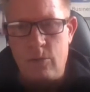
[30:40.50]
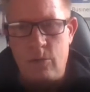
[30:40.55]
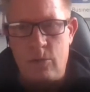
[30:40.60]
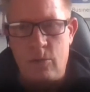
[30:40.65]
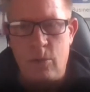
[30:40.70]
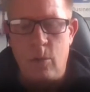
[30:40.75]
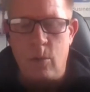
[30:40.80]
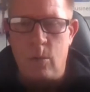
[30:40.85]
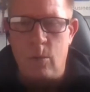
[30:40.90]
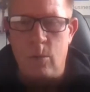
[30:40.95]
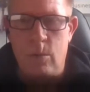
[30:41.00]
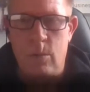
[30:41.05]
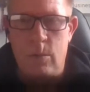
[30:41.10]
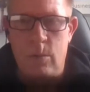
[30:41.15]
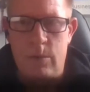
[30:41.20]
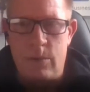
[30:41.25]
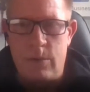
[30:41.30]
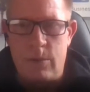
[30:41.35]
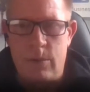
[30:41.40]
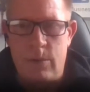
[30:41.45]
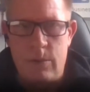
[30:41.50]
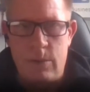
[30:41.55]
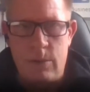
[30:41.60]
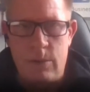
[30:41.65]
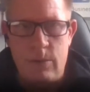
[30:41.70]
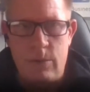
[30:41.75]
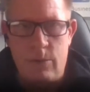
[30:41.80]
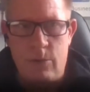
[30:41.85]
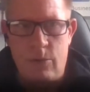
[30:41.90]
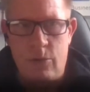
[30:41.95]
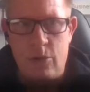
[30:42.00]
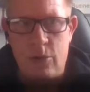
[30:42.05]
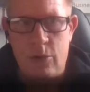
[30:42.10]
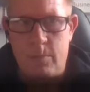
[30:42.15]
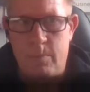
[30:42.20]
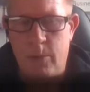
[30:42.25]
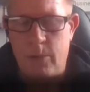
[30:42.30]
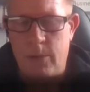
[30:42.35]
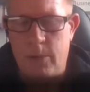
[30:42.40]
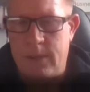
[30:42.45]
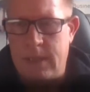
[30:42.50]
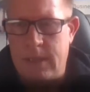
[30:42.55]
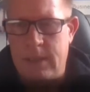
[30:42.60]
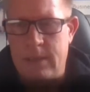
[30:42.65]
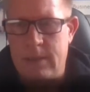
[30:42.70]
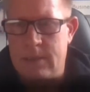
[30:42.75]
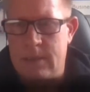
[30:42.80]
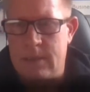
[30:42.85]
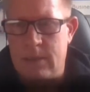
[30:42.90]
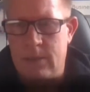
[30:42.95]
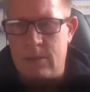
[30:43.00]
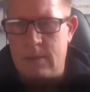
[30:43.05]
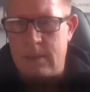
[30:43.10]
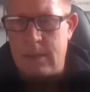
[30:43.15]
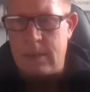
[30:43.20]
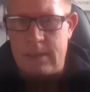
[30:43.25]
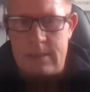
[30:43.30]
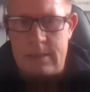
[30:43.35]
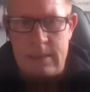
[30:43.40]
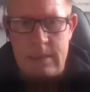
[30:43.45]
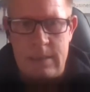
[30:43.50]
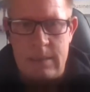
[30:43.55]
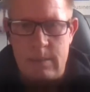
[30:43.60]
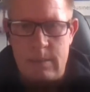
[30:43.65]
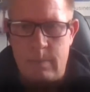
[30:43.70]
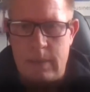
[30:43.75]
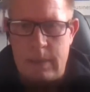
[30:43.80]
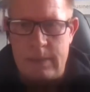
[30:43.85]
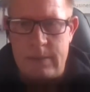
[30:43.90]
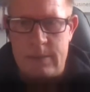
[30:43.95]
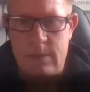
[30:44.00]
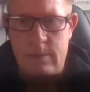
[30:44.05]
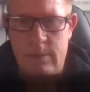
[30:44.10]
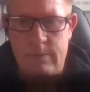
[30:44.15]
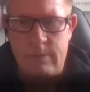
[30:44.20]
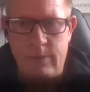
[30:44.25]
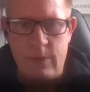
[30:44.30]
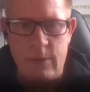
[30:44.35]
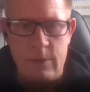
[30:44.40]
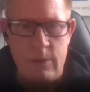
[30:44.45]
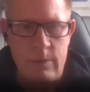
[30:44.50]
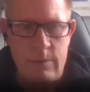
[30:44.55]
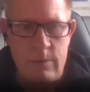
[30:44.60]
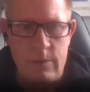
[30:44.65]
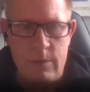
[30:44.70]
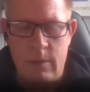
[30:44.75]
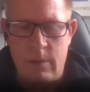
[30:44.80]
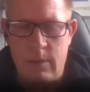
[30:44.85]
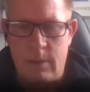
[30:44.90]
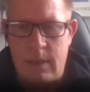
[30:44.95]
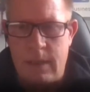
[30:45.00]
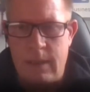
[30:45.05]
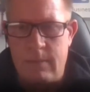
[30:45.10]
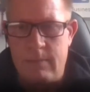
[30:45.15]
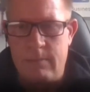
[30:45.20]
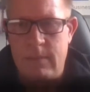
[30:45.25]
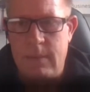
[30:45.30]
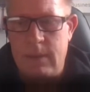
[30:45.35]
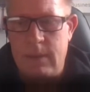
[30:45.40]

tools just put things into nice, easy places for you to look at.